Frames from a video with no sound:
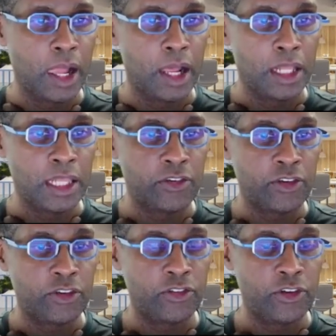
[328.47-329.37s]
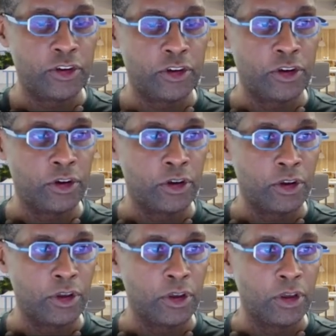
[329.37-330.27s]
Let's consider
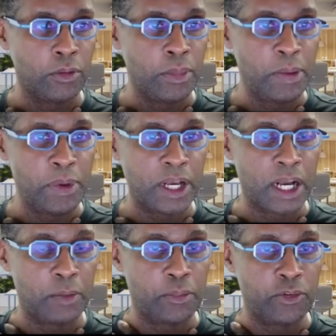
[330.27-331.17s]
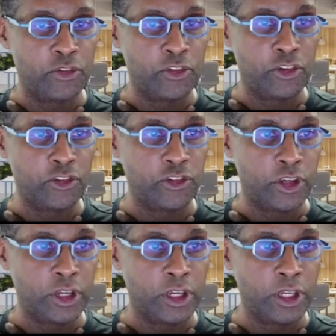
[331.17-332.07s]
maybe a
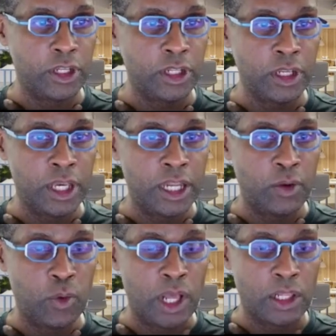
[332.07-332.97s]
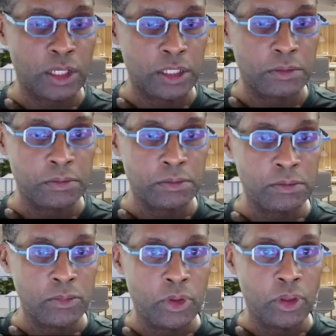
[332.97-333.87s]
composition and a welcome.
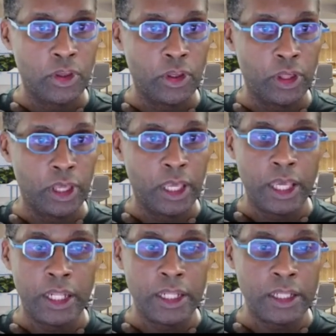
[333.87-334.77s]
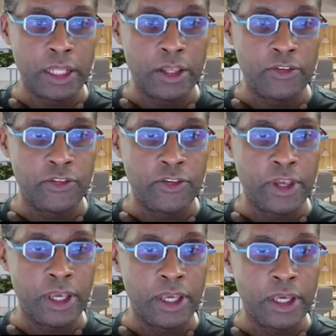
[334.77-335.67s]
And let's
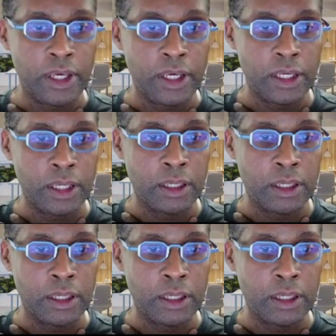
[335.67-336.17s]
say, I